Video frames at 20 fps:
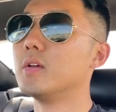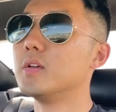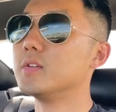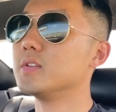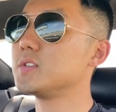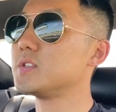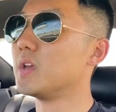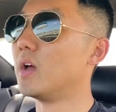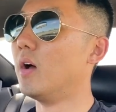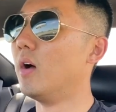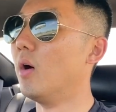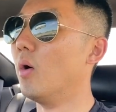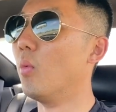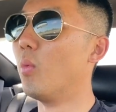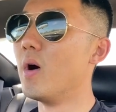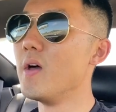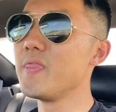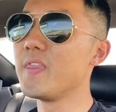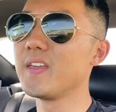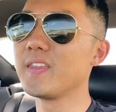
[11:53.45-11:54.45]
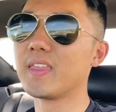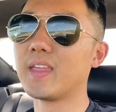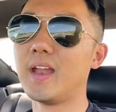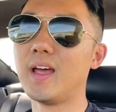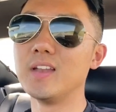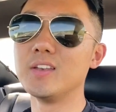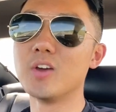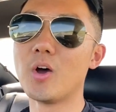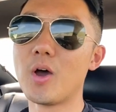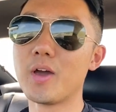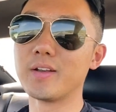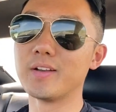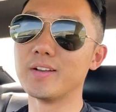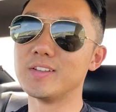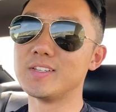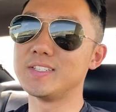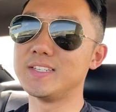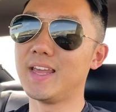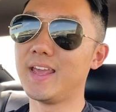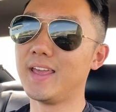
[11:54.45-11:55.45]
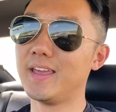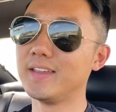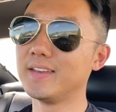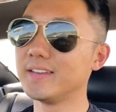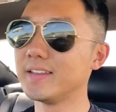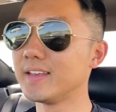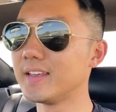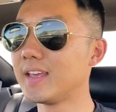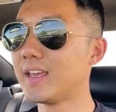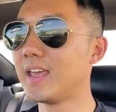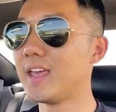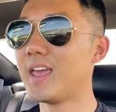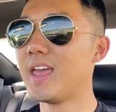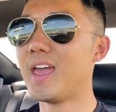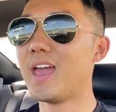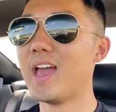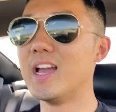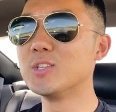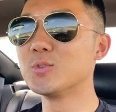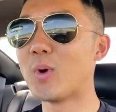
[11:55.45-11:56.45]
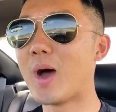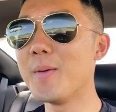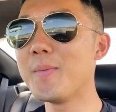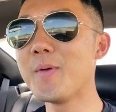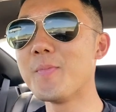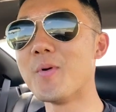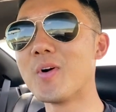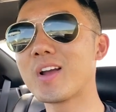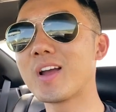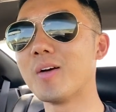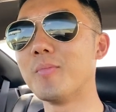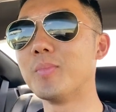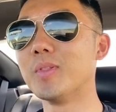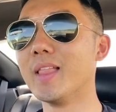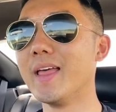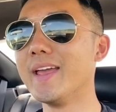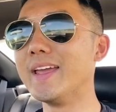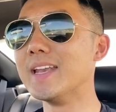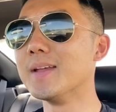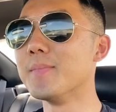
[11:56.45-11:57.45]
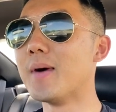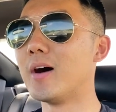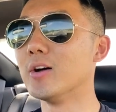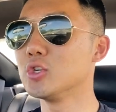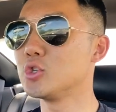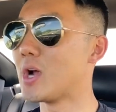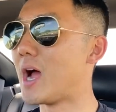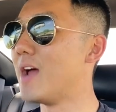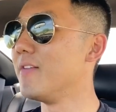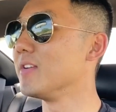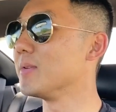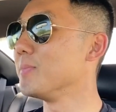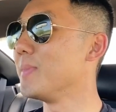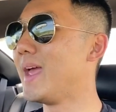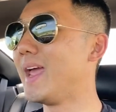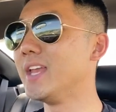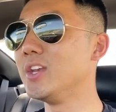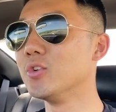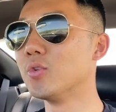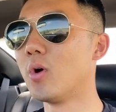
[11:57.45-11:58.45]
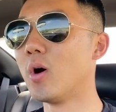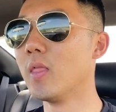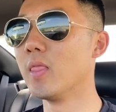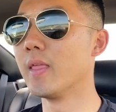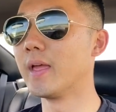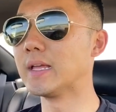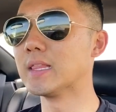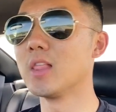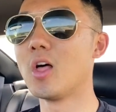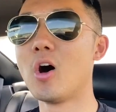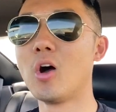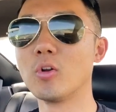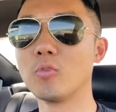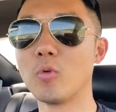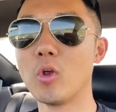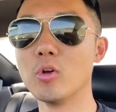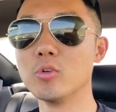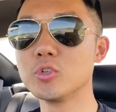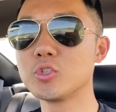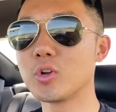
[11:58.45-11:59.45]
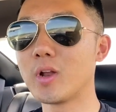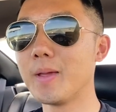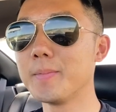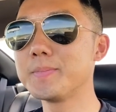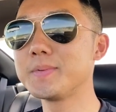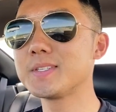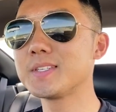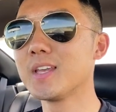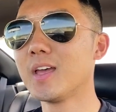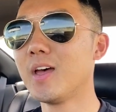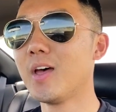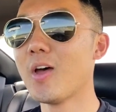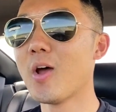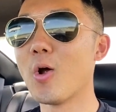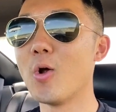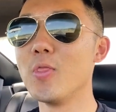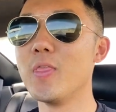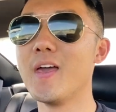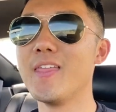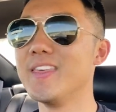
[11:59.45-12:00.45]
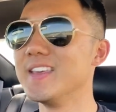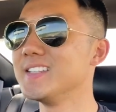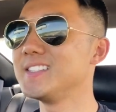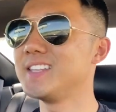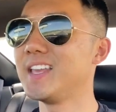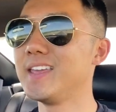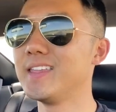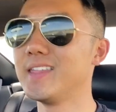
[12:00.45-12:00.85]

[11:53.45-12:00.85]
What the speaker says: So one thing that I don't understand is why people complain about driving manual on like long road trips, or that they say